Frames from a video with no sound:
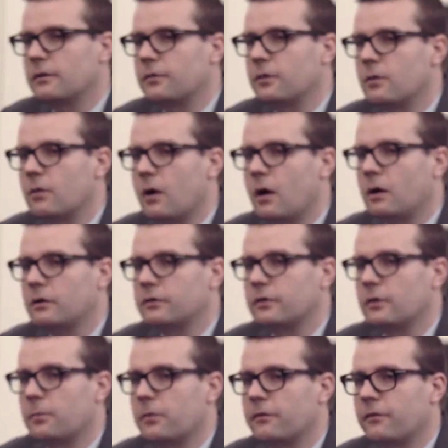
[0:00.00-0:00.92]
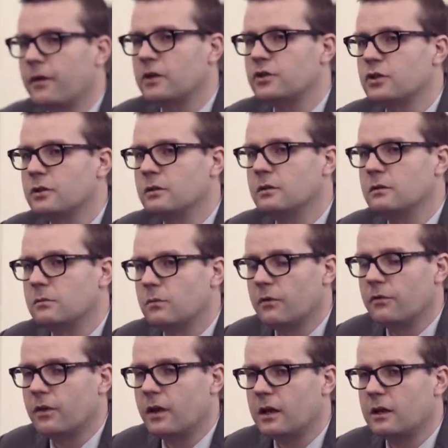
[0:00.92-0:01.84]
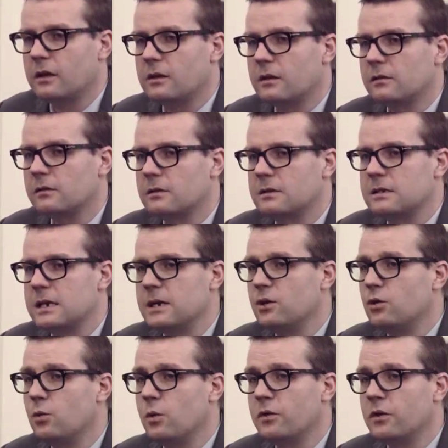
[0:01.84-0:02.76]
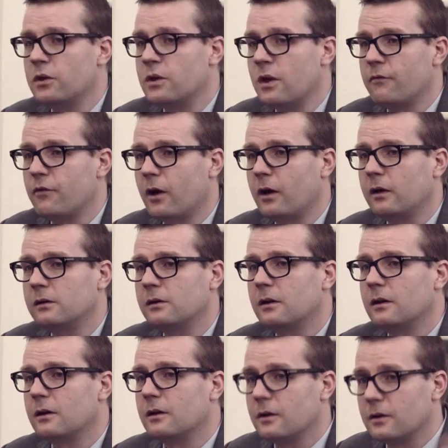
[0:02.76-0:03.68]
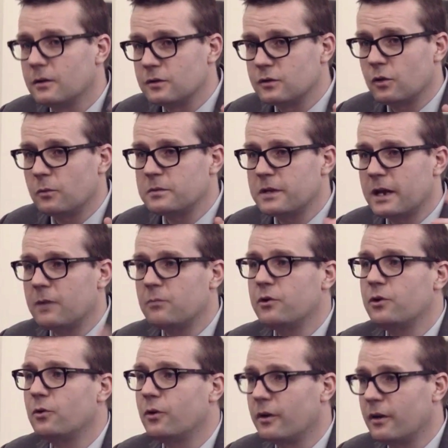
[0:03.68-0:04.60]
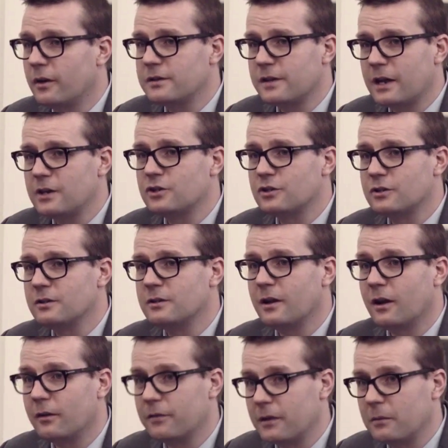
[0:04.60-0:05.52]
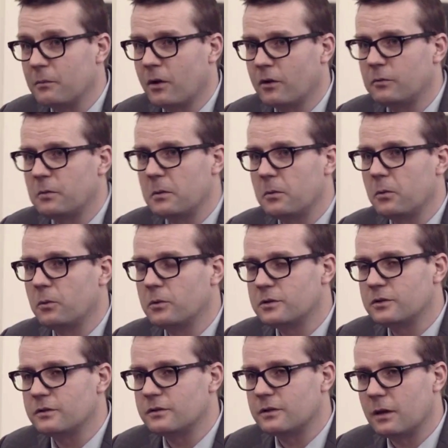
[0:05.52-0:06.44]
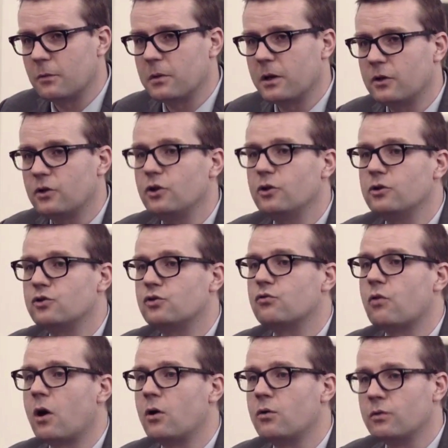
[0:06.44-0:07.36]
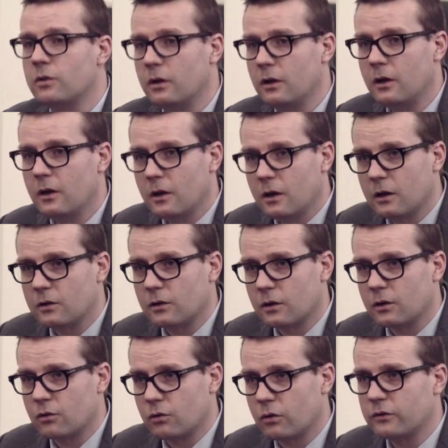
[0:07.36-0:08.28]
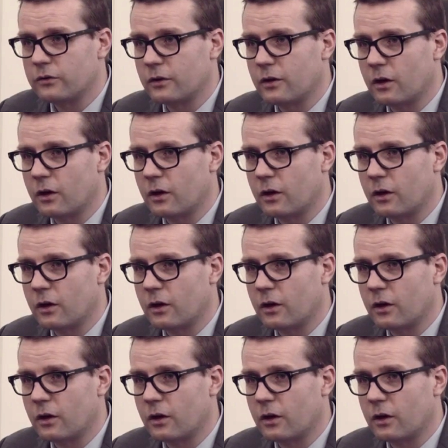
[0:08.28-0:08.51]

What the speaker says: if you ask the profession whether they could deal with another top-down reorganisation, you know, I think most people would just, there'll be a huge groan across the